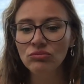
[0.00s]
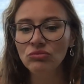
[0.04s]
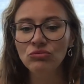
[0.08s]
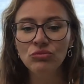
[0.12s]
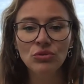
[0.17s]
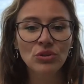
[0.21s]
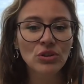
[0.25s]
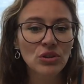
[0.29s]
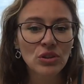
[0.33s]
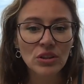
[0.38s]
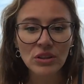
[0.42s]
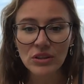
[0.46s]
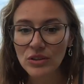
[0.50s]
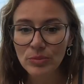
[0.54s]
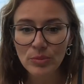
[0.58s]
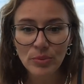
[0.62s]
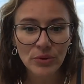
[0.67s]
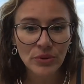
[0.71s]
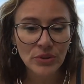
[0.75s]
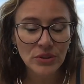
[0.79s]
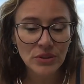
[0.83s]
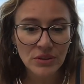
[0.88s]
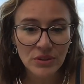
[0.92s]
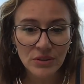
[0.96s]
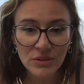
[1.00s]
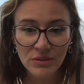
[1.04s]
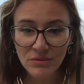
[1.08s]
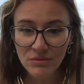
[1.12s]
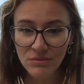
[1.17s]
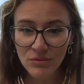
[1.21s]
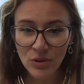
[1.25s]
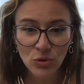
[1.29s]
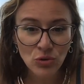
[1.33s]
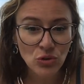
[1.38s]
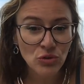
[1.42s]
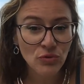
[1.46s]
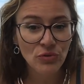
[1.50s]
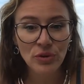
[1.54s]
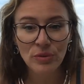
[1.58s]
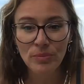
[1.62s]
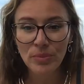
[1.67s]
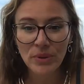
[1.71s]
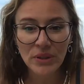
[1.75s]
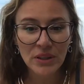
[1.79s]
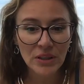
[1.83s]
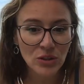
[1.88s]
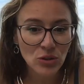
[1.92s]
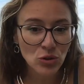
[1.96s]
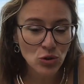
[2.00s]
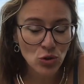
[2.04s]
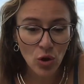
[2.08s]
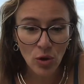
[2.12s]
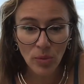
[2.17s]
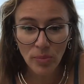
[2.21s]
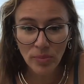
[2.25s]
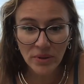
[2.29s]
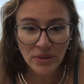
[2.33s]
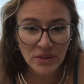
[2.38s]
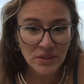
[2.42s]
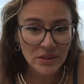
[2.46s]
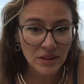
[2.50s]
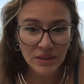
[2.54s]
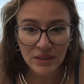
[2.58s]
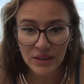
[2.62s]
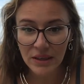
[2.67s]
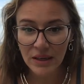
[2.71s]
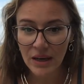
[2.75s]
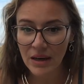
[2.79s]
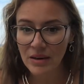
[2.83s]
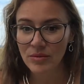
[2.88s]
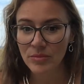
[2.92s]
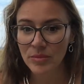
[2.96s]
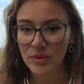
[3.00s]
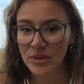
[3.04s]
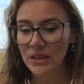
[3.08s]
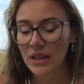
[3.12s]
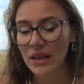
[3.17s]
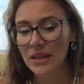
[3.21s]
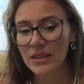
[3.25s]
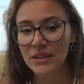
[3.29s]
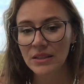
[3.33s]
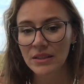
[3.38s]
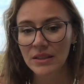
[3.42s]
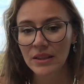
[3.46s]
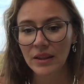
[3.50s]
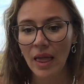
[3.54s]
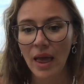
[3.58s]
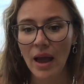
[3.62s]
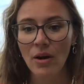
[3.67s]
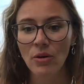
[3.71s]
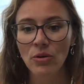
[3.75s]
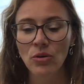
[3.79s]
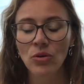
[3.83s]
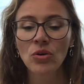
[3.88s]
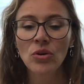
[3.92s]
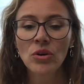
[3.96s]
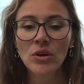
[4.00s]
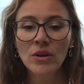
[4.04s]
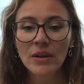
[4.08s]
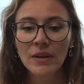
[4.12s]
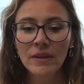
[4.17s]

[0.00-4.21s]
read conspiracy or forbidden topics that the government doesn't allow you.